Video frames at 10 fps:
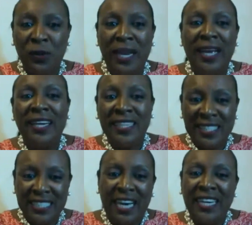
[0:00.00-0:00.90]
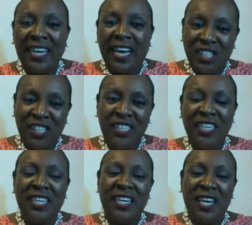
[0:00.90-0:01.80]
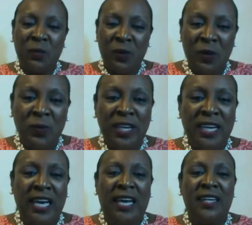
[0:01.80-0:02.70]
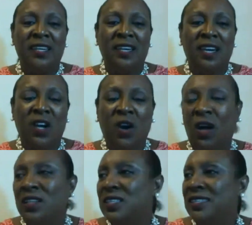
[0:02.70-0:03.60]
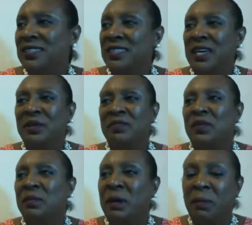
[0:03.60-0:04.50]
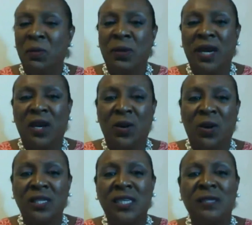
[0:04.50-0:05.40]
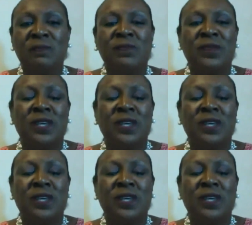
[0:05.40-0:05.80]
created a site like she did in one weekend, called it, I don't even remember what I called it.